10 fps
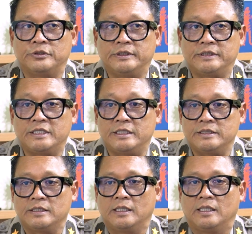policing
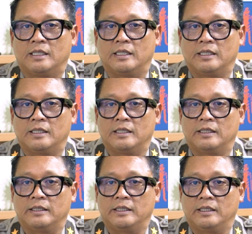
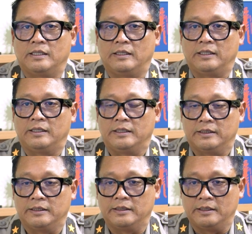
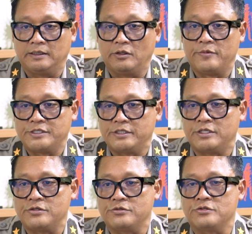in domestic
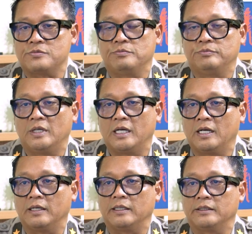issues,
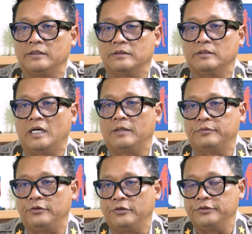but
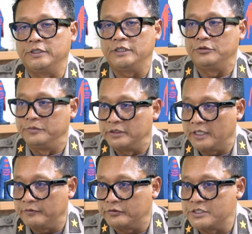uphold the human
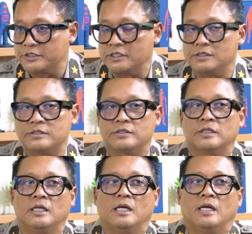right, for instance.
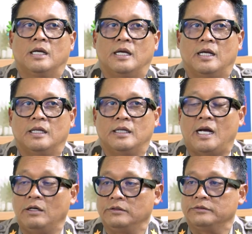Yeah. And
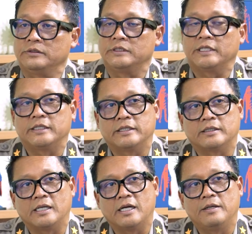I also learned at
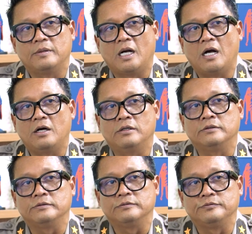that time
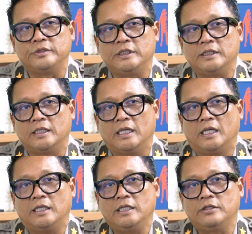how we
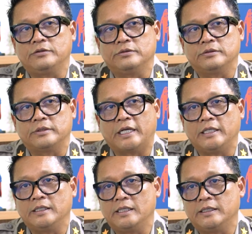need to
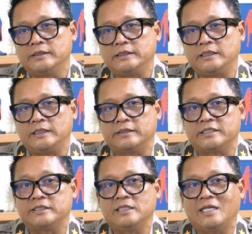handle the
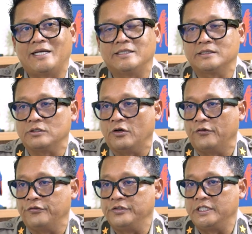resilience
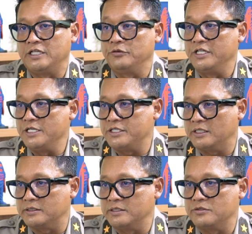of the
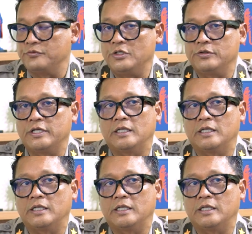Indonesia, since we know that